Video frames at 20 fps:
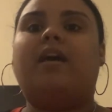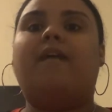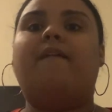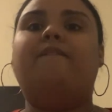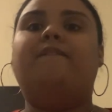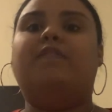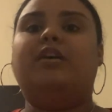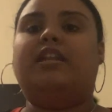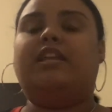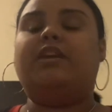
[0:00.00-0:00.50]

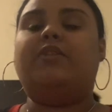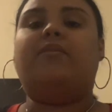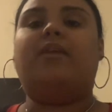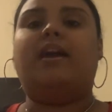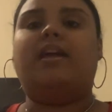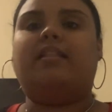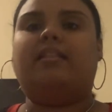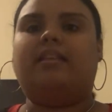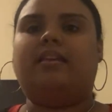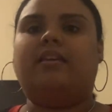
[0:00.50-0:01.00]
video
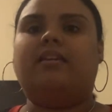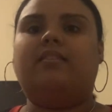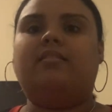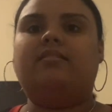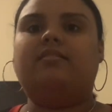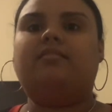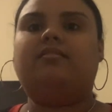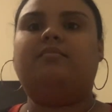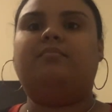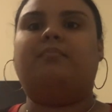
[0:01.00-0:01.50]

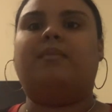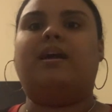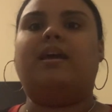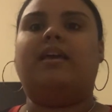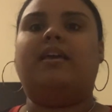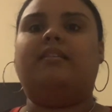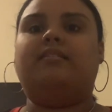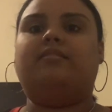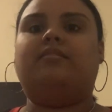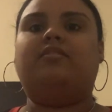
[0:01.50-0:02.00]
ideas, my
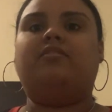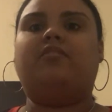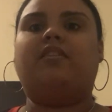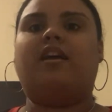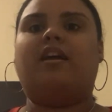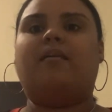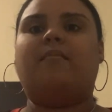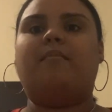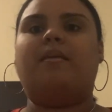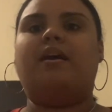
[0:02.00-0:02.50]
Instagram